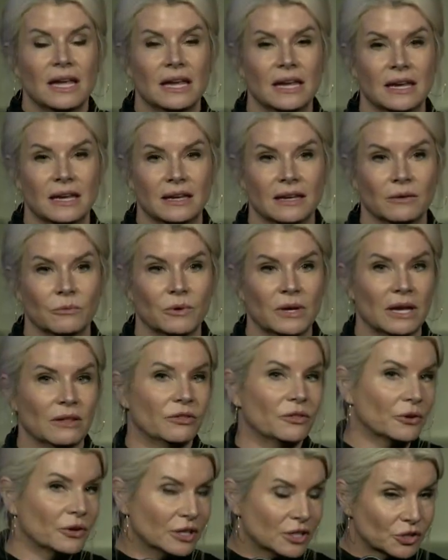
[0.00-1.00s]
We
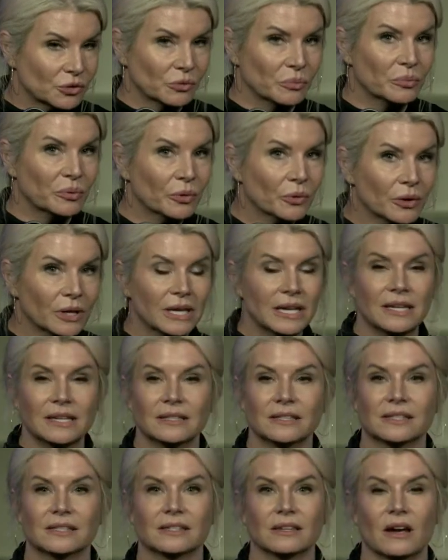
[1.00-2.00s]
had 32
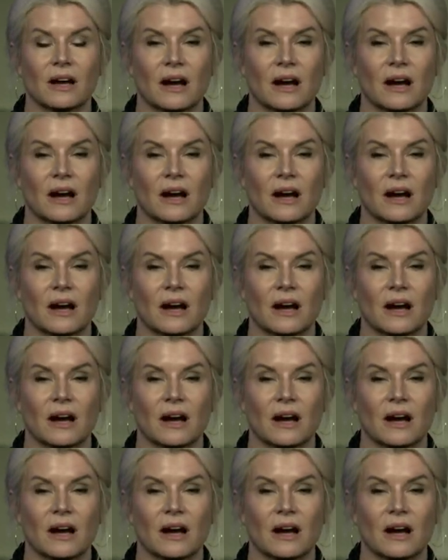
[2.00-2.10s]
employees,